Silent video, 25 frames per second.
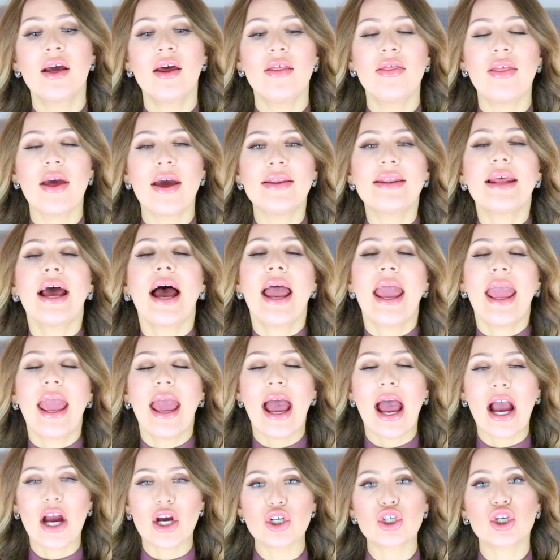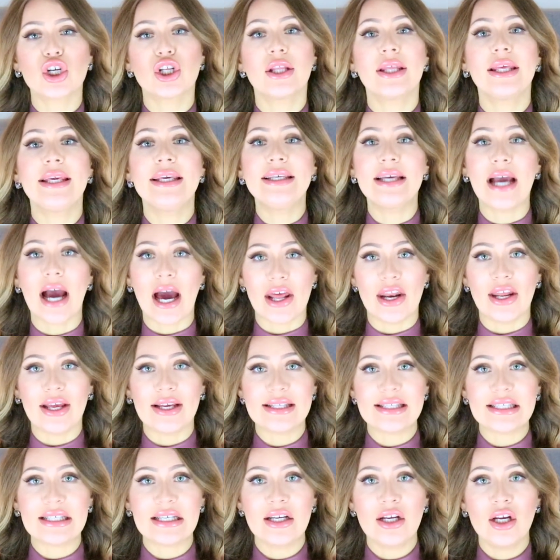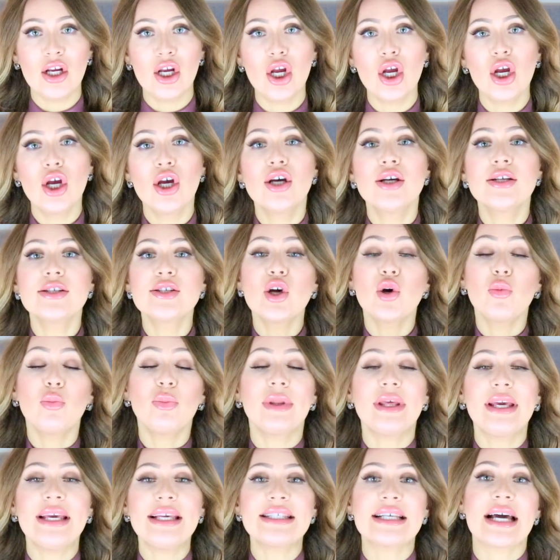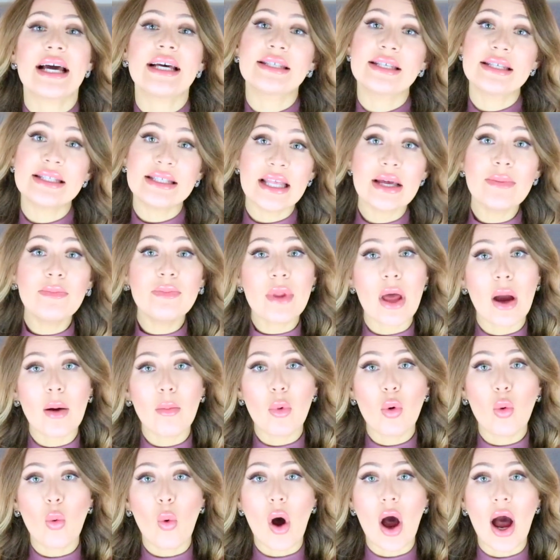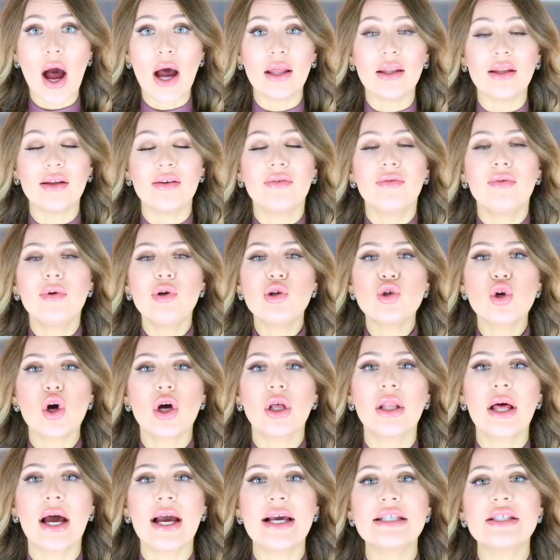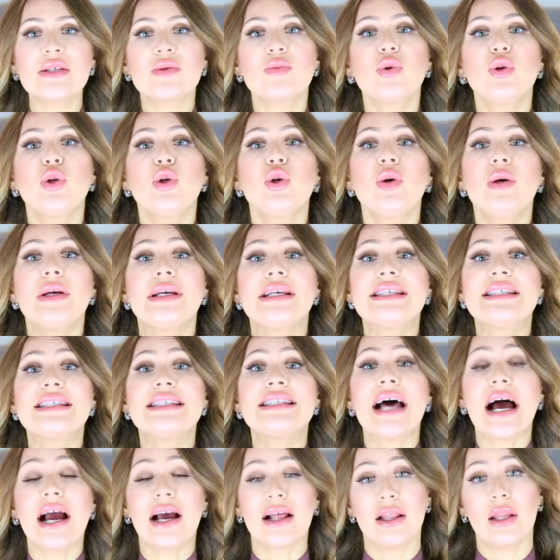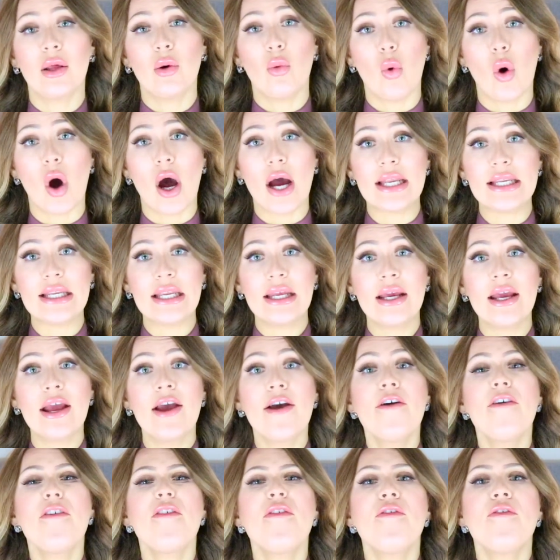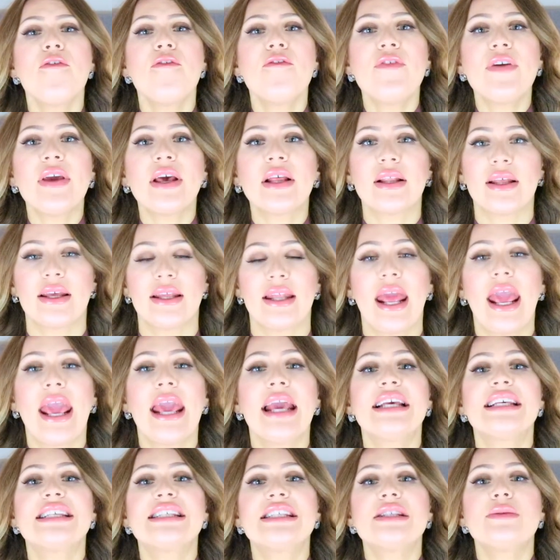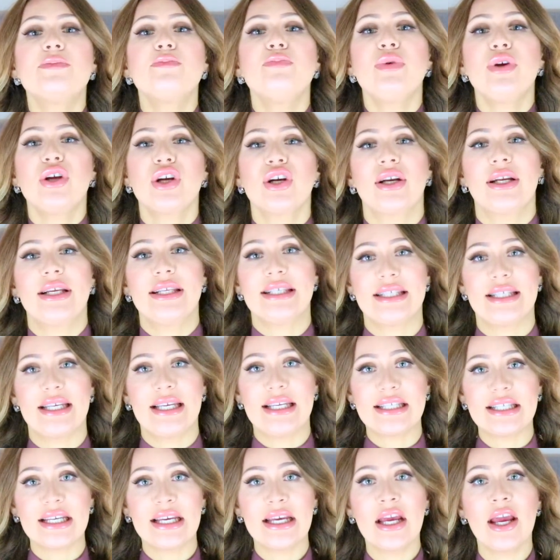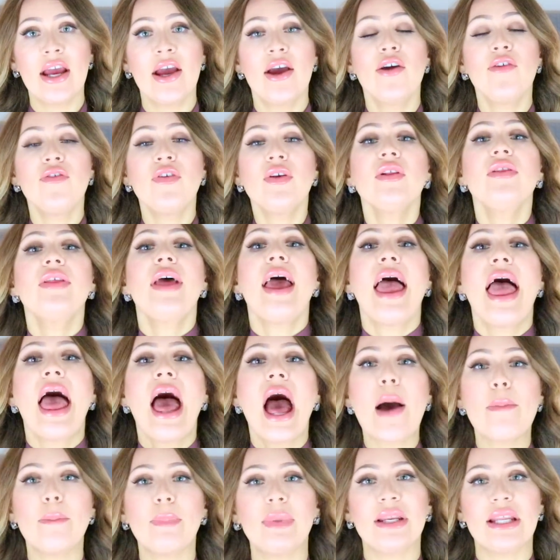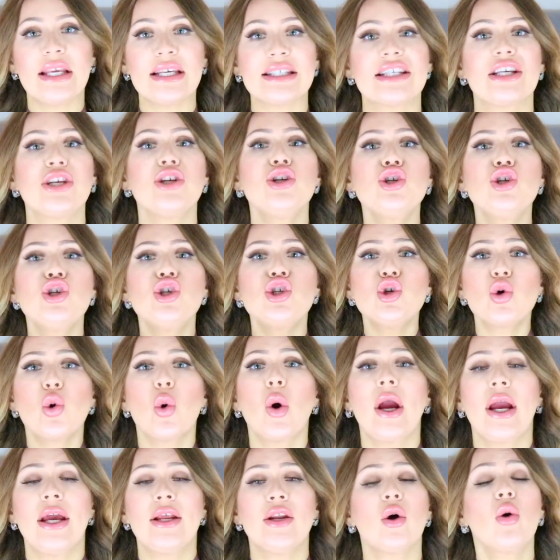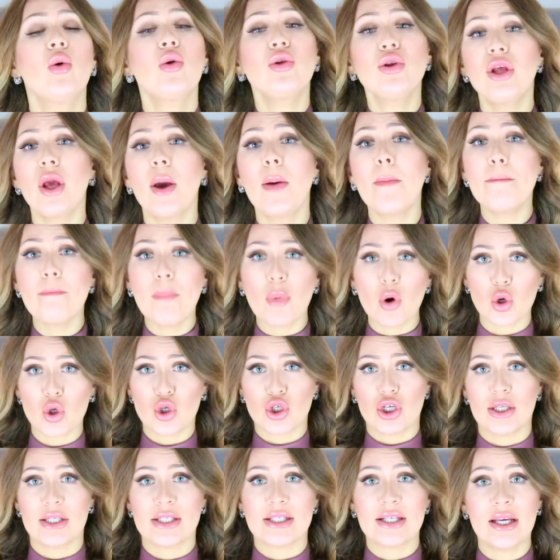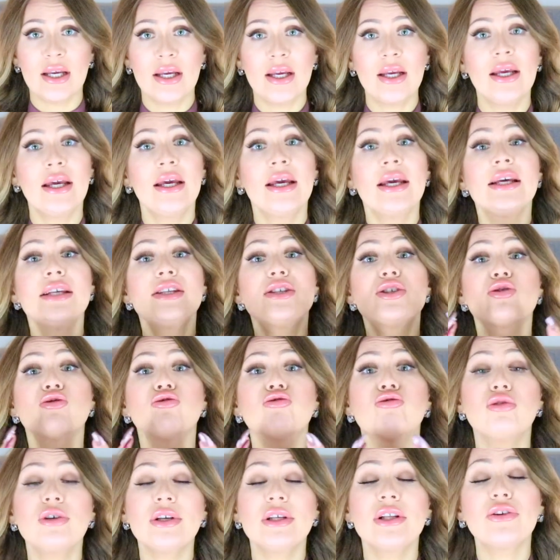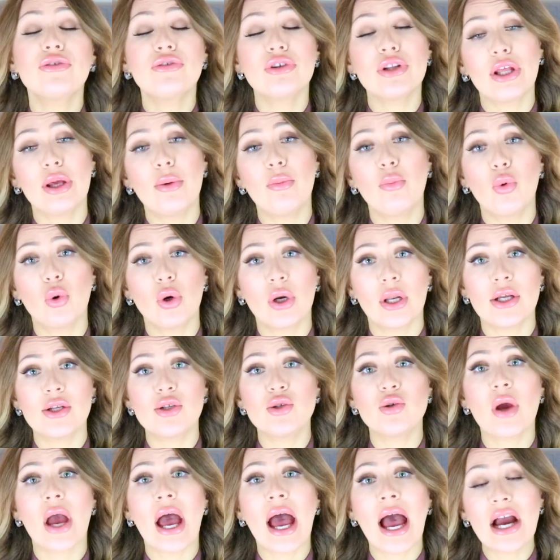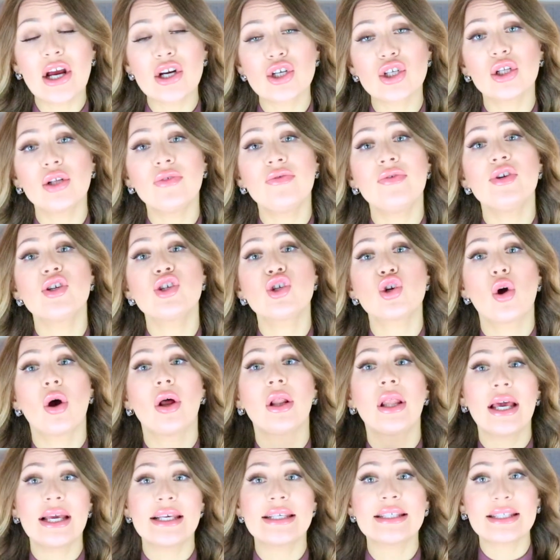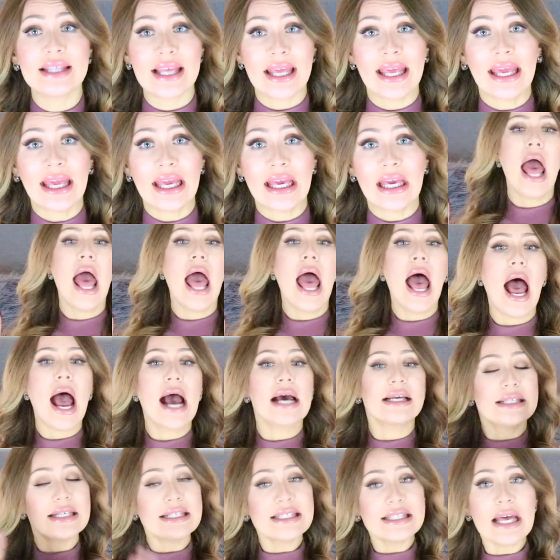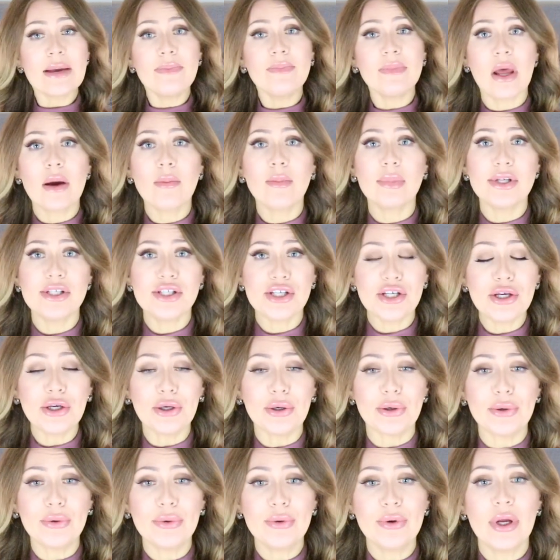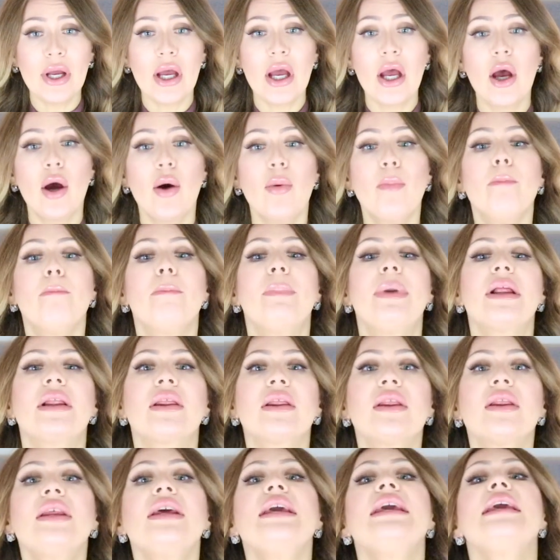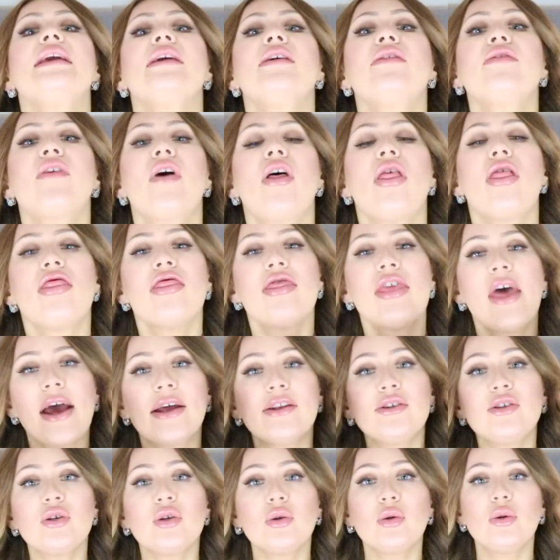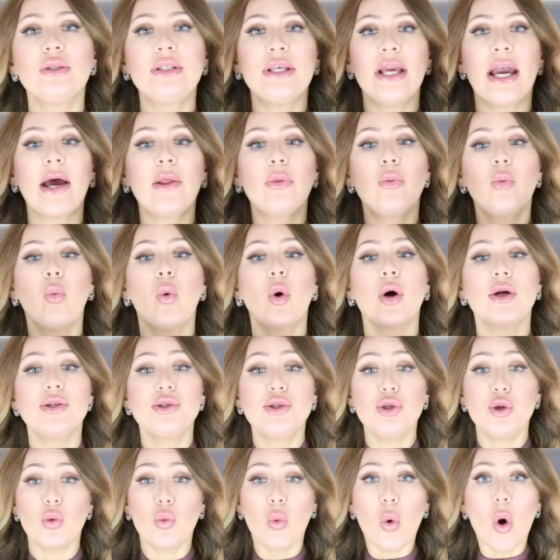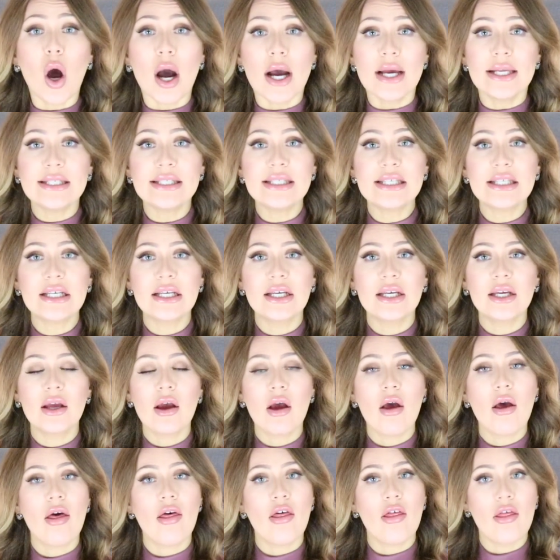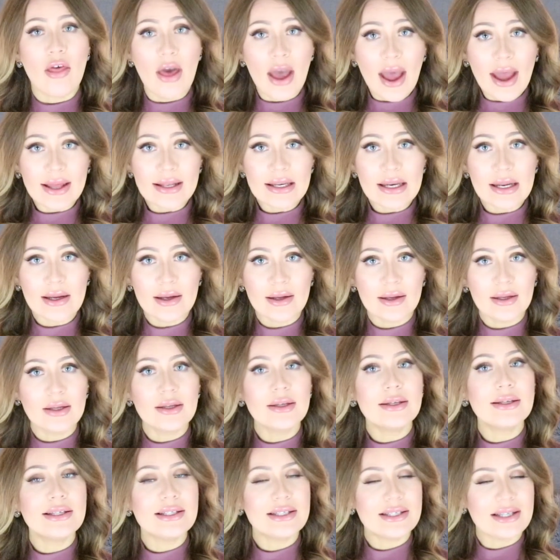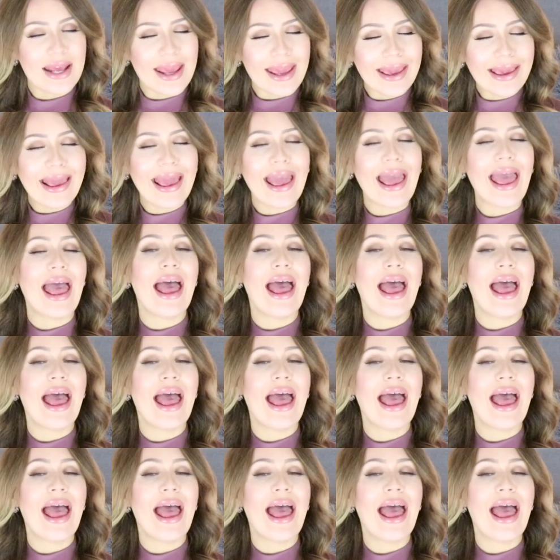that I actually got it. So please, as a step number 1, visualize what do you exactly want. Feel it, experience it. Feel the happiness, enjoy, and all your emotions. It's really important to actually visualize things. As a step number 2, believe that you'll get what you want. Then take